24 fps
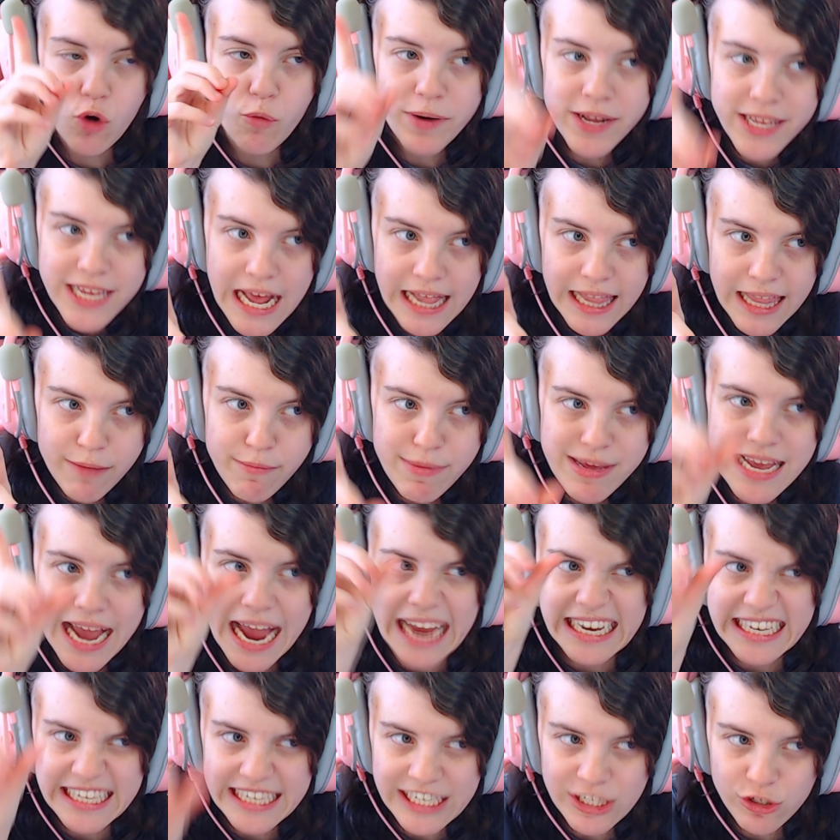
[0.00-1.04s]
Nobody yell at me.
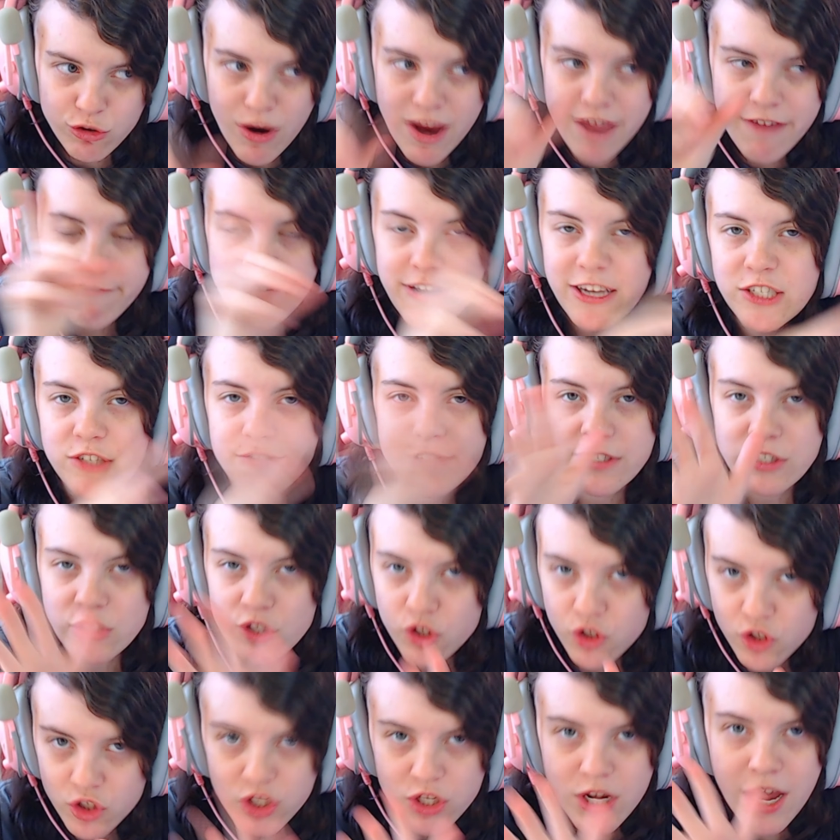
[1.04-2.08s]
I did try fish. Fish
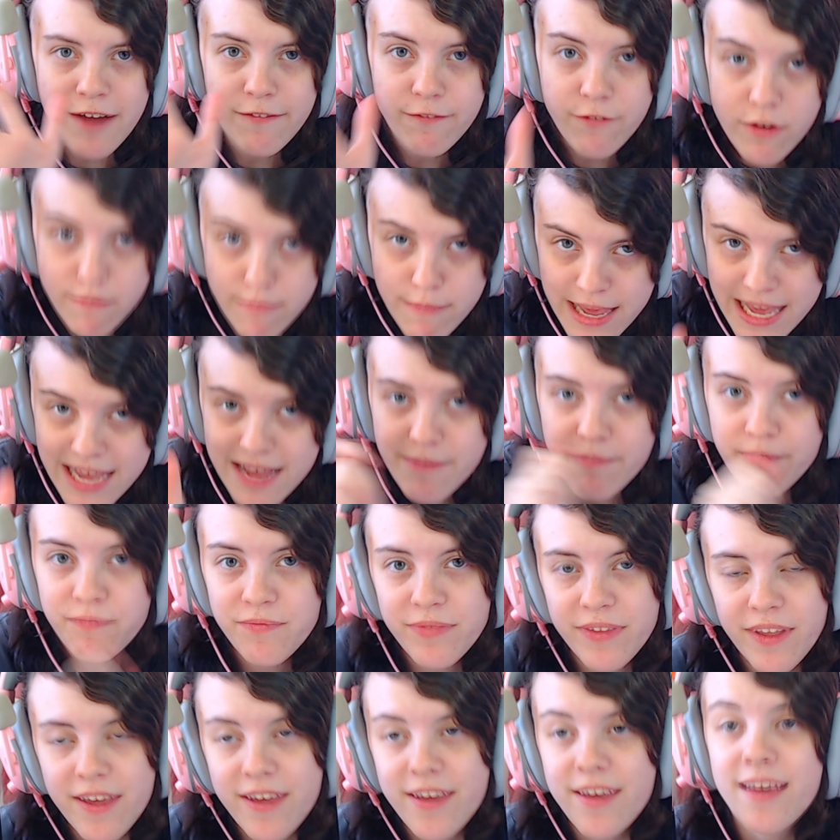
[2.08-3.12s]
is just not for me.
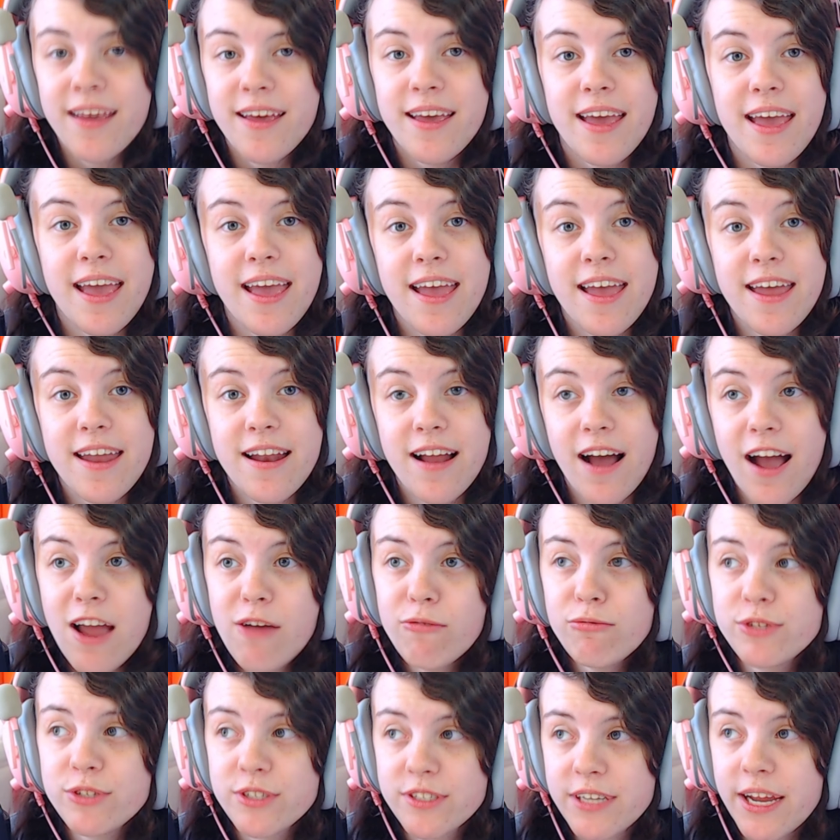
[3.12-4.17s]
And I
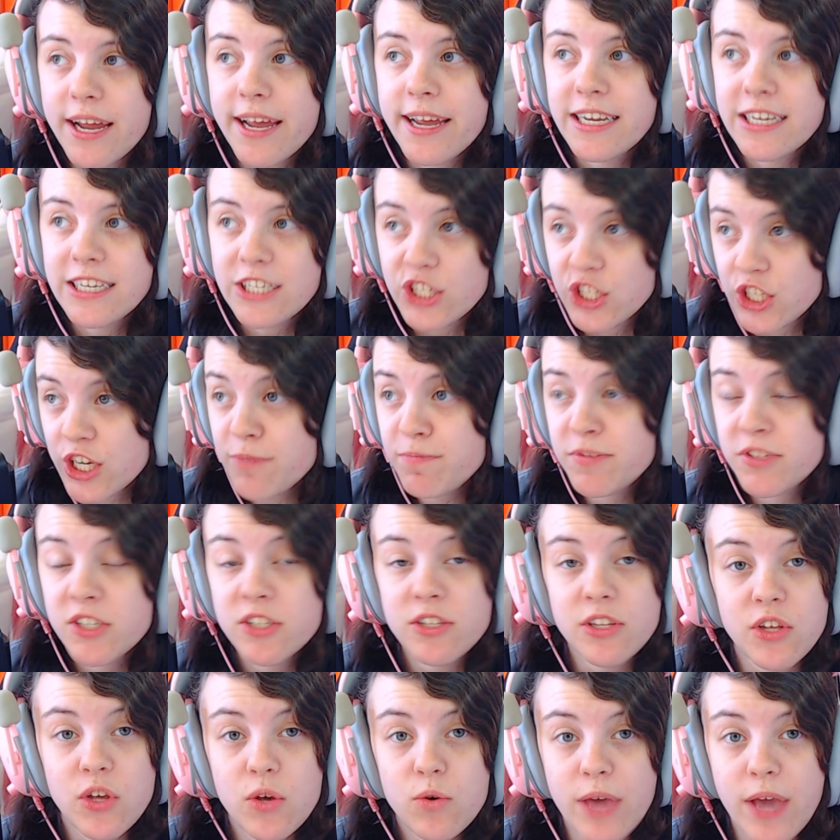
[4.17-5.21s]
will say, chips
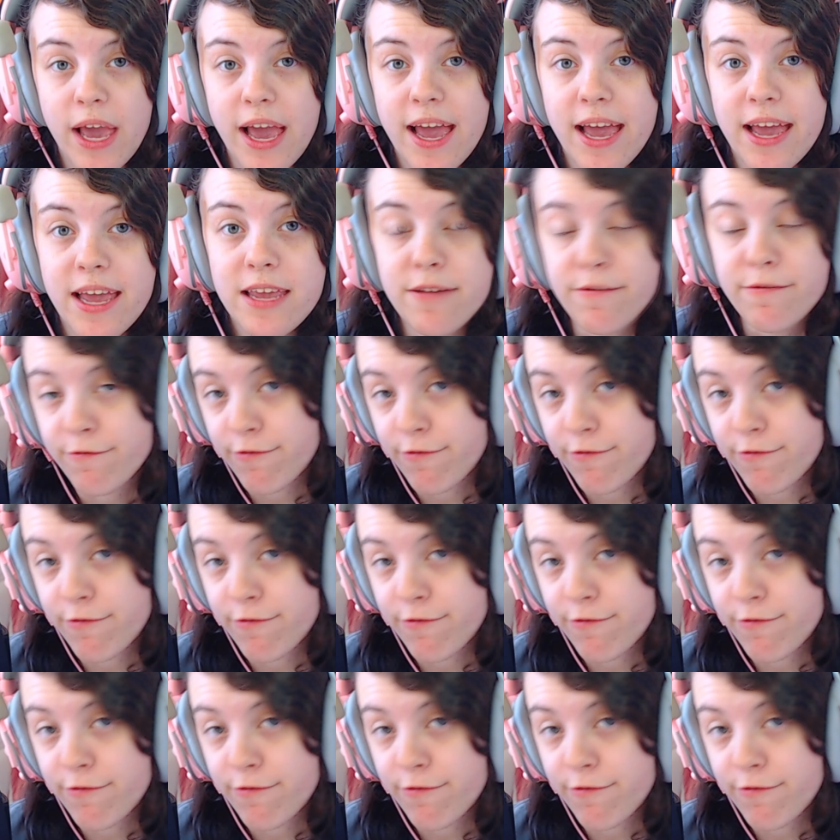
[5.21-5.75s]
in the UK,